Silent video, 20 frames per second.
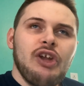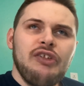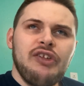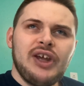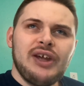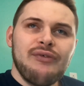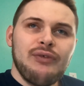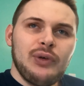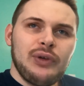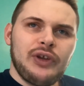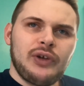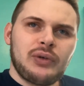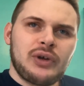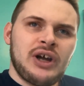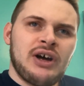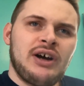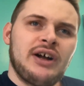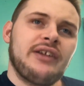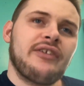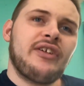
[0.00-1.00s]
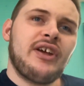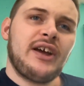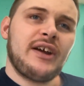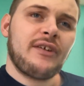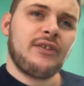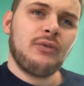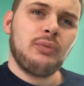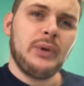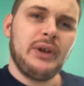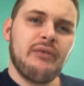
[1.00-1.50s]
to give you a little
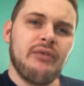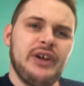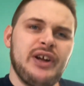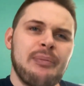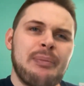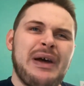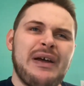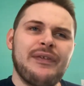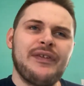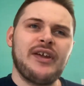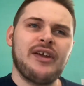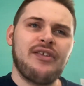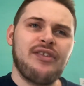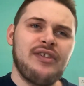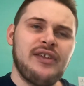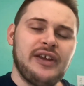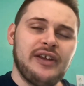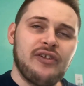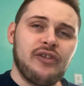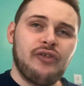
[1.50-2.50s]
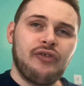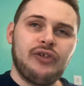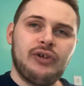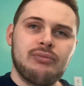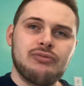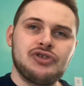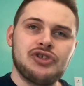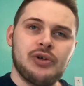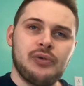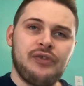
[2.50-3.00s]
context, we read about the Essenes
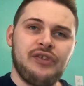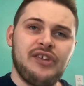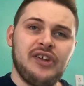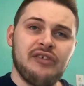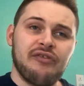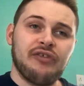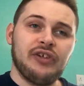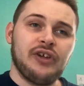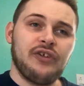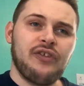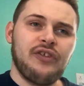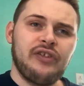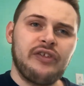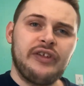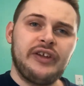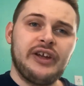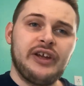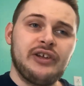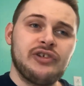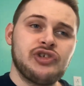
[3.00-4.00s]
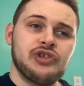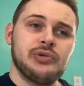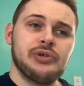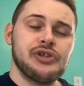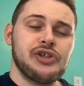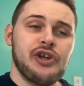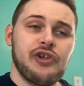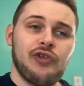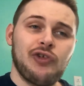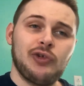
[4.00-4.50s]
from Josephus, the
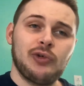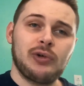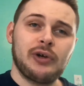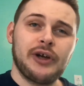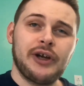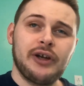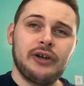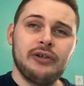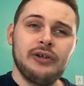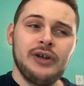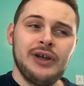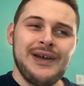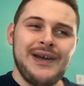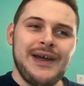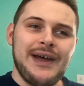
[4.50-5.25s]
Jewish historian,